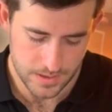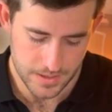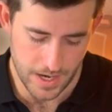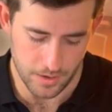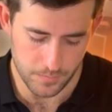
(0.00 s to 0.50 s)

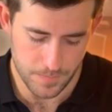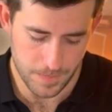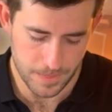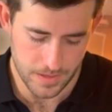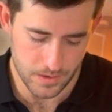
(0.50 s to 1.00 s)
Now,
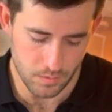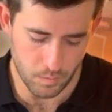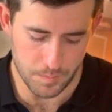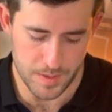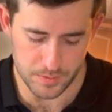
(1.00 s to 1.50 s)

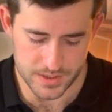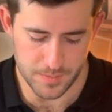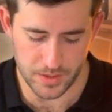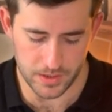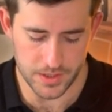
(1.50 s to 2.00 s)
what people
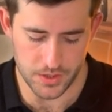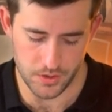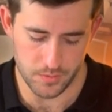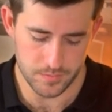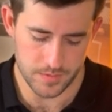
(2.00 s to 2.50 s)
typically
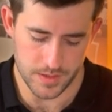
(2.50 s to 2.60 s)
do,